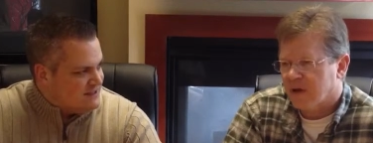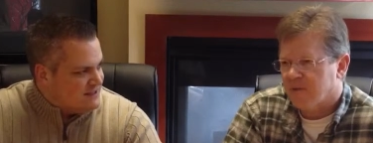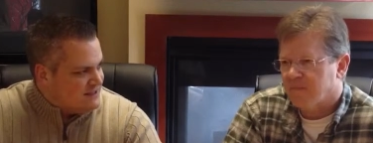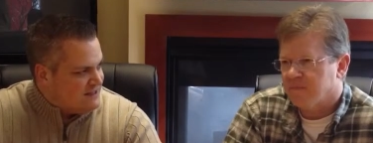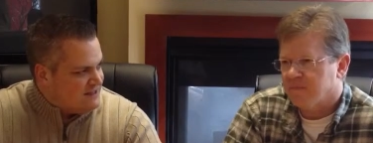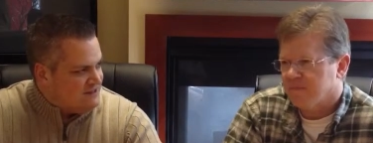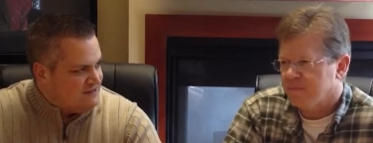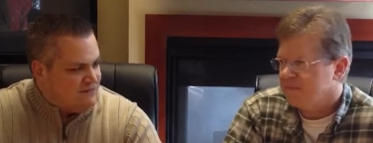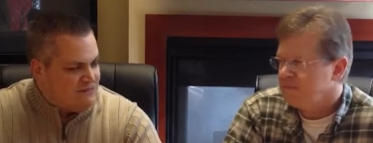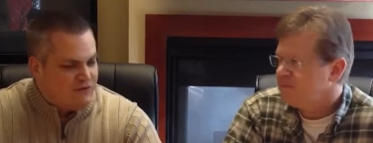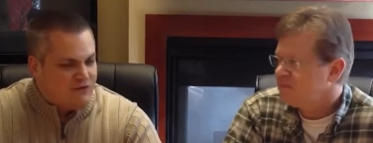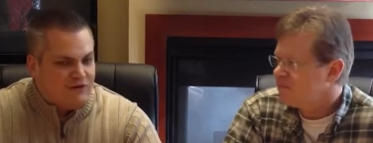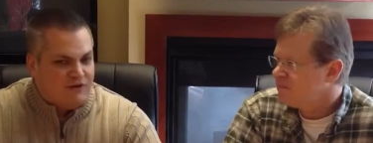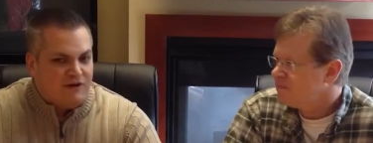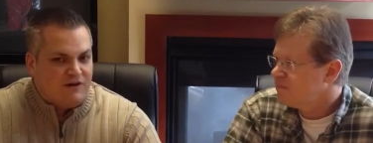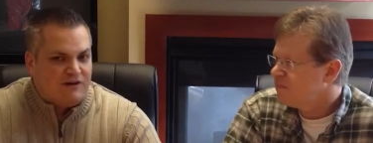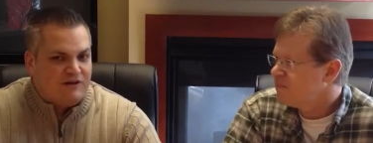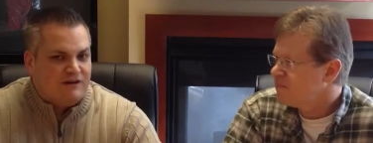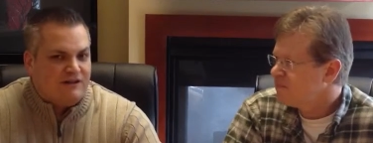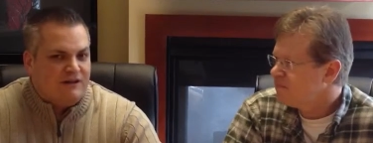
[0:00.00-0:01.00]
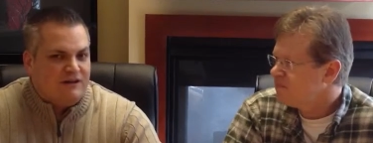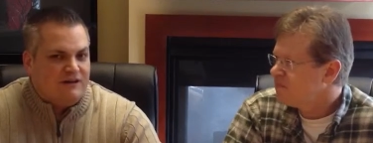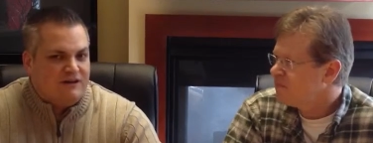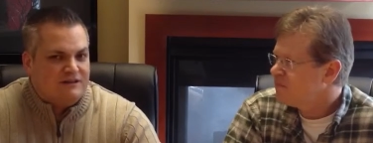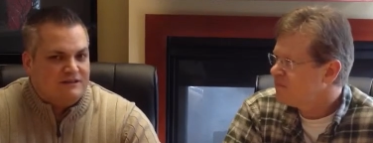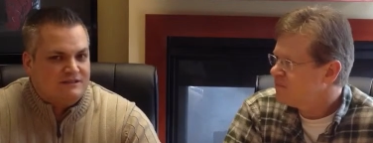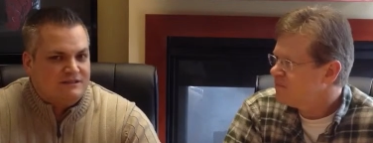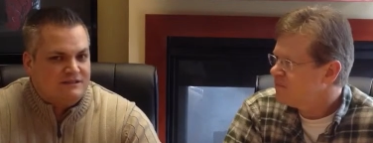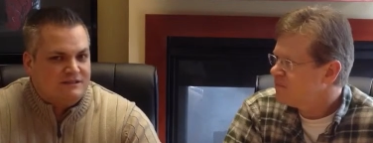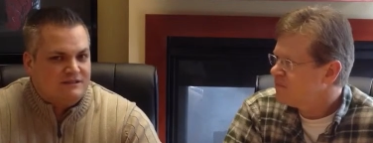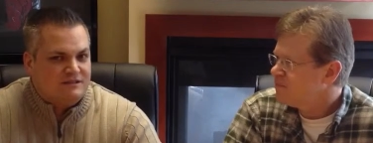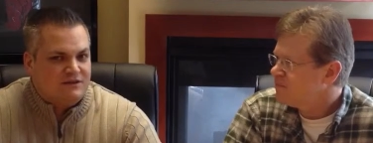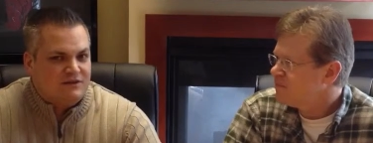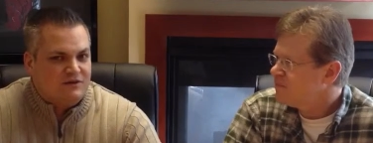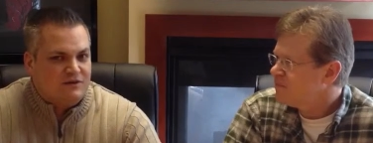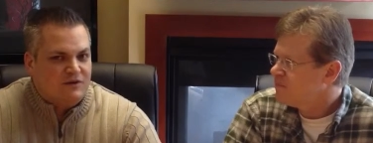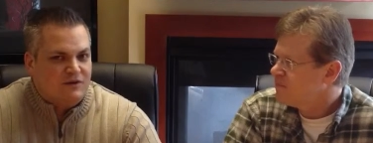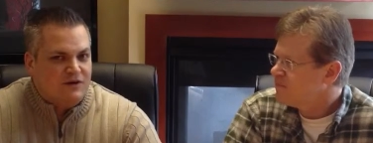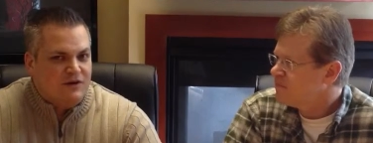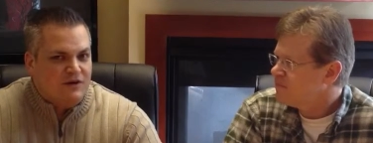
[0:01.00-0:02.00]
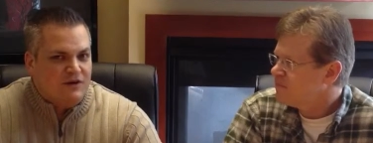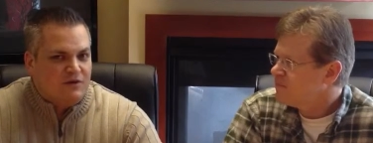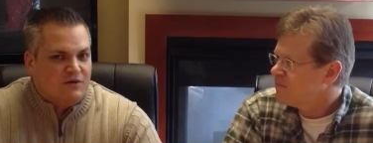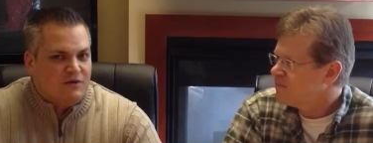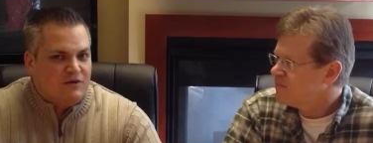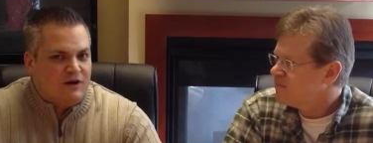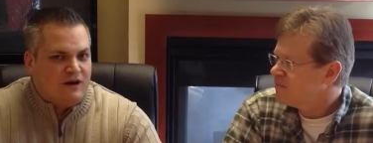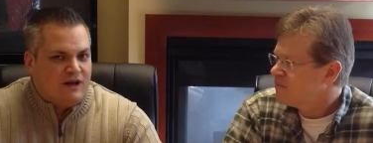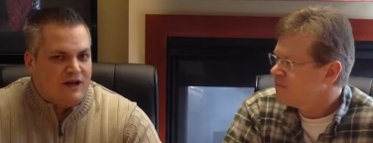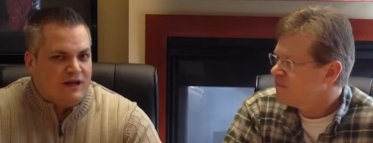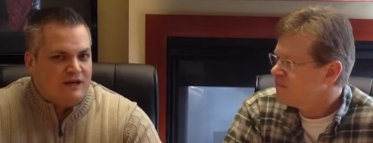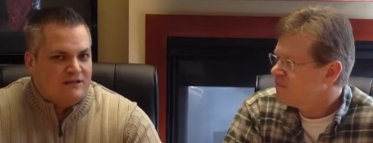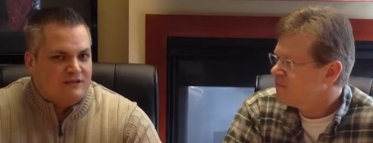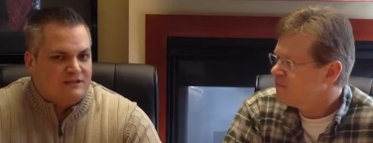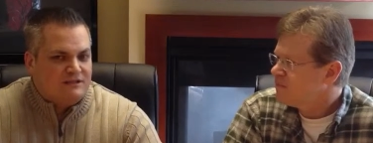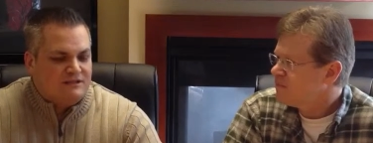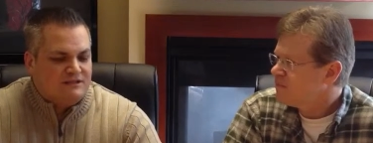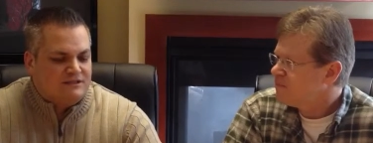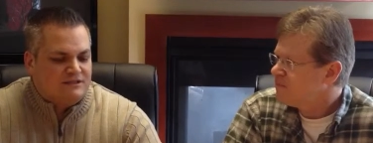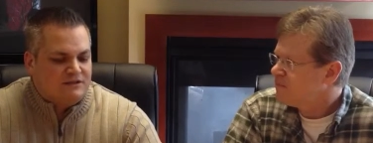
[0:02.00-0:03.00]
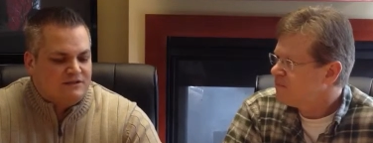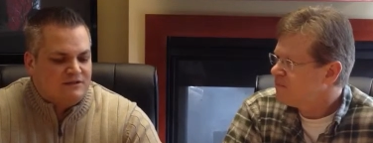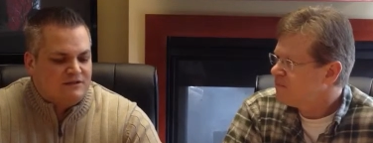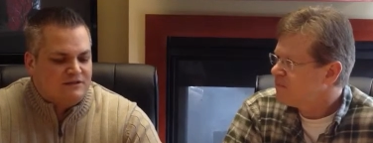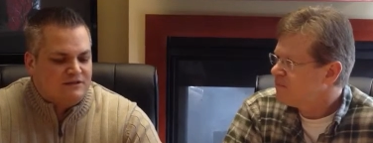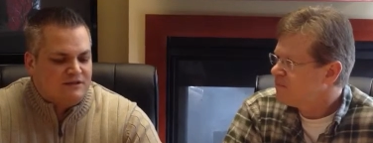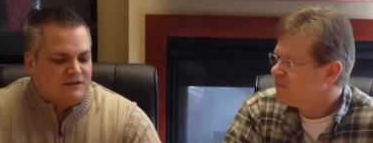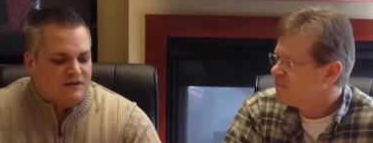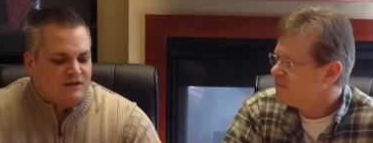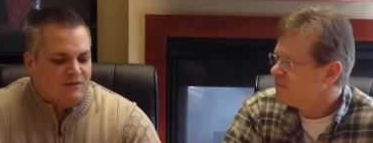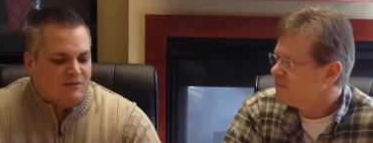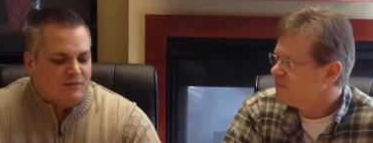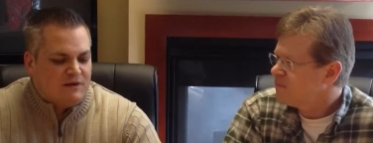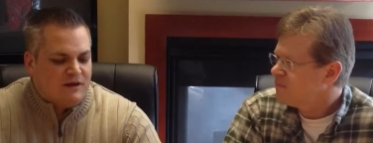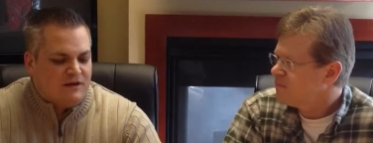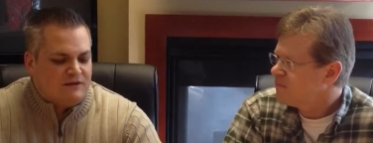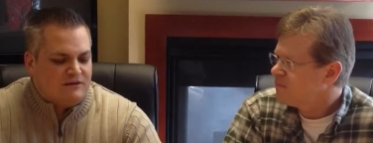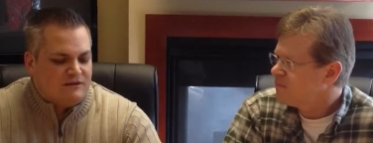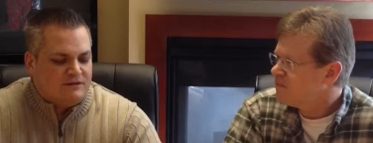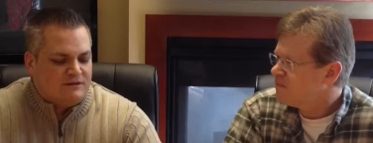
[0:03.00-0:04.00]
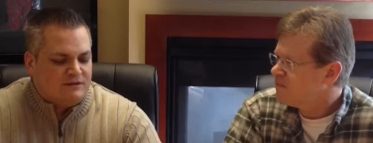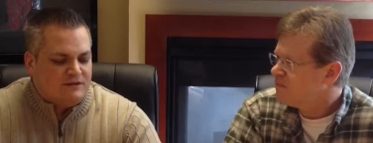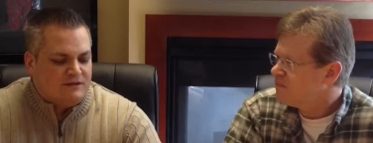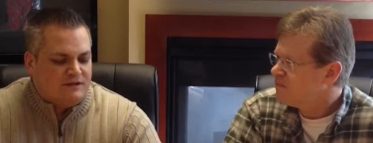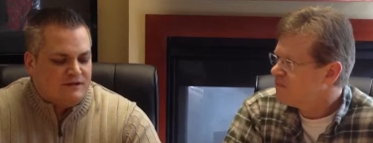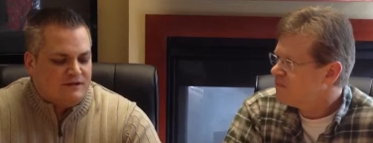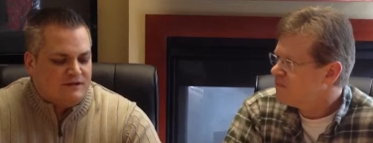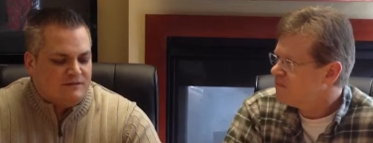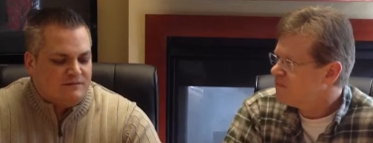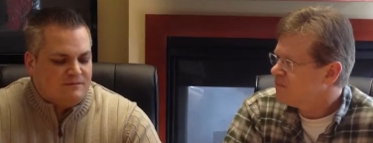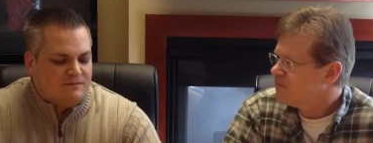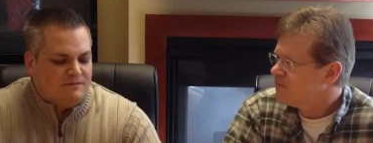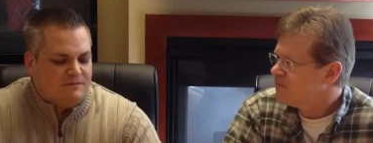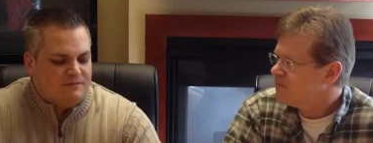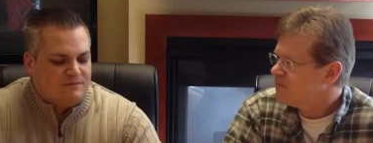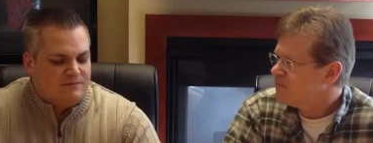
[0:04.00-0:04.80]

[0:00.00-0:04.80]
Speaker 1: late for our client. And so we're not as concerned about um,